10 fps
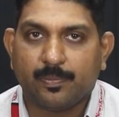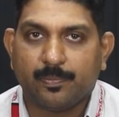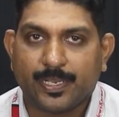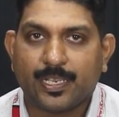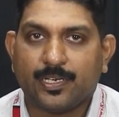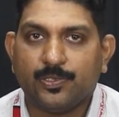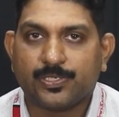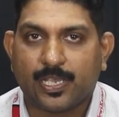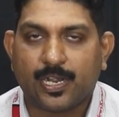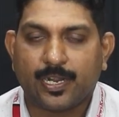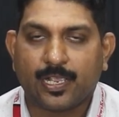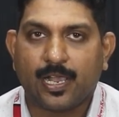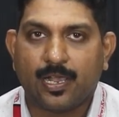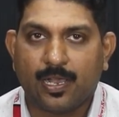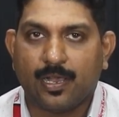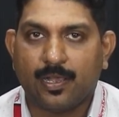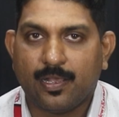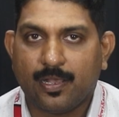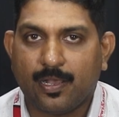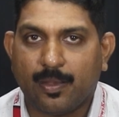making News Karnataka
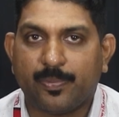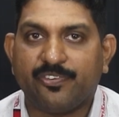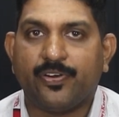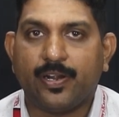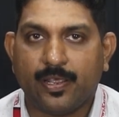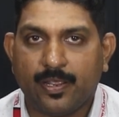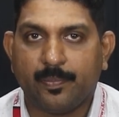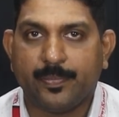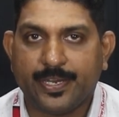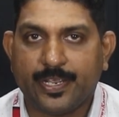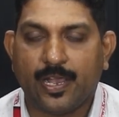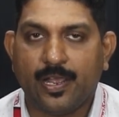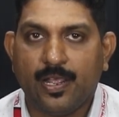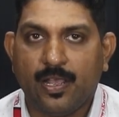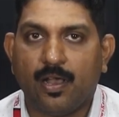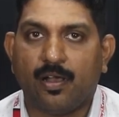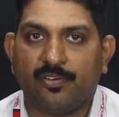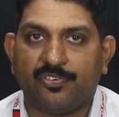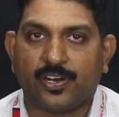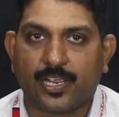a preferred media
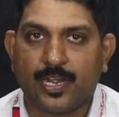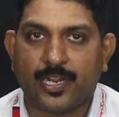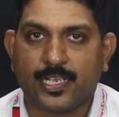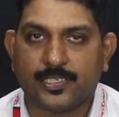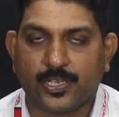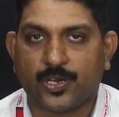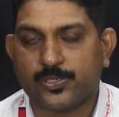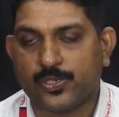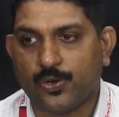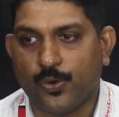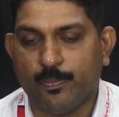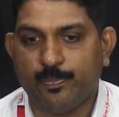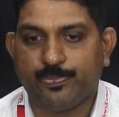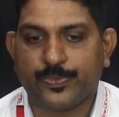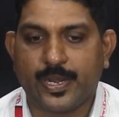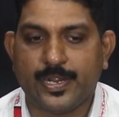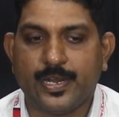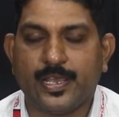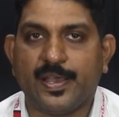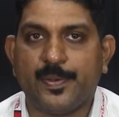for Kannadigas across the globe.
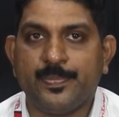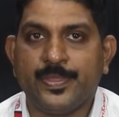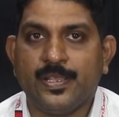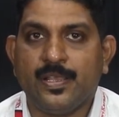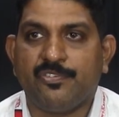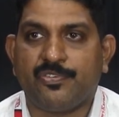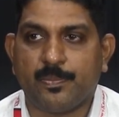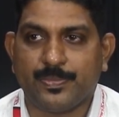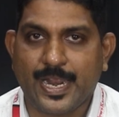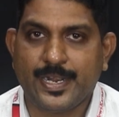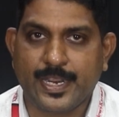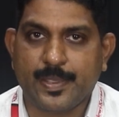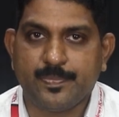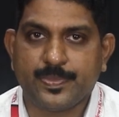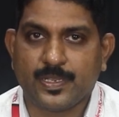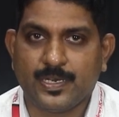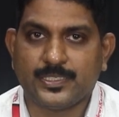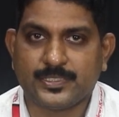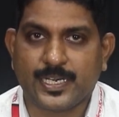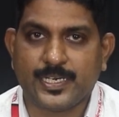And from that day,
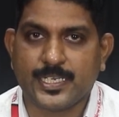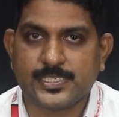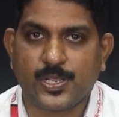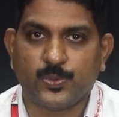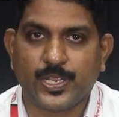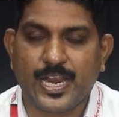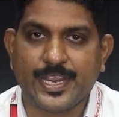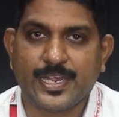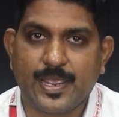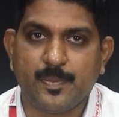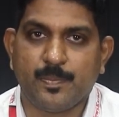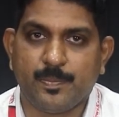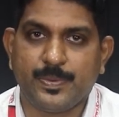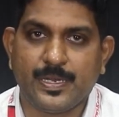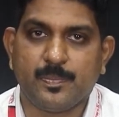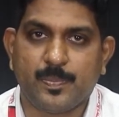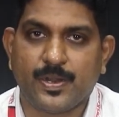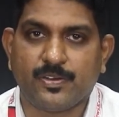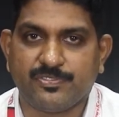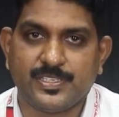it's 10 years down the line, I'm been
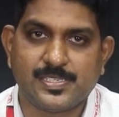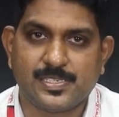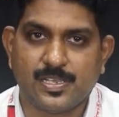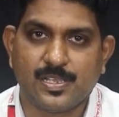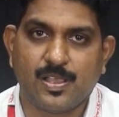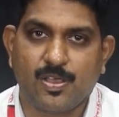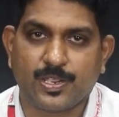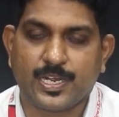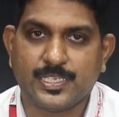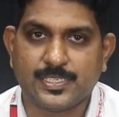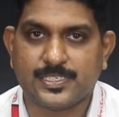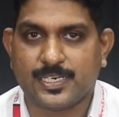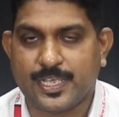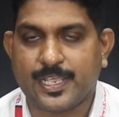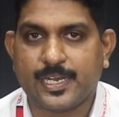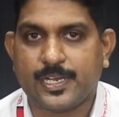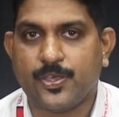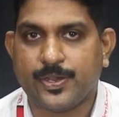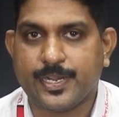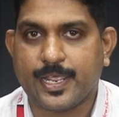part of this organization directly
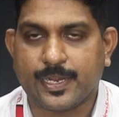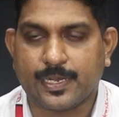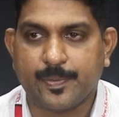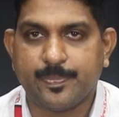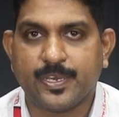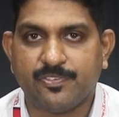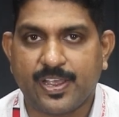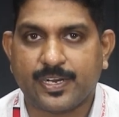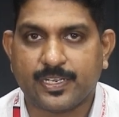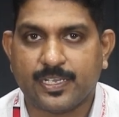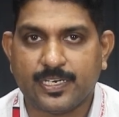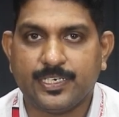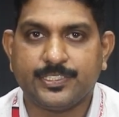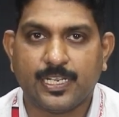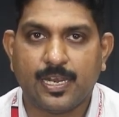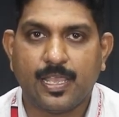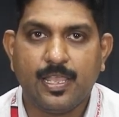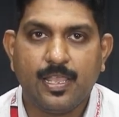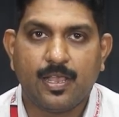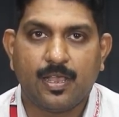or indirectly. In fact, initial
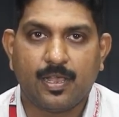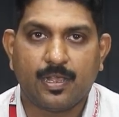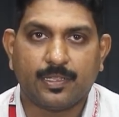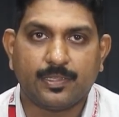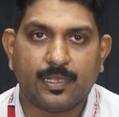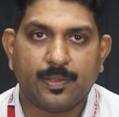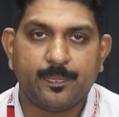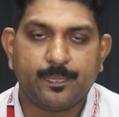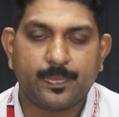the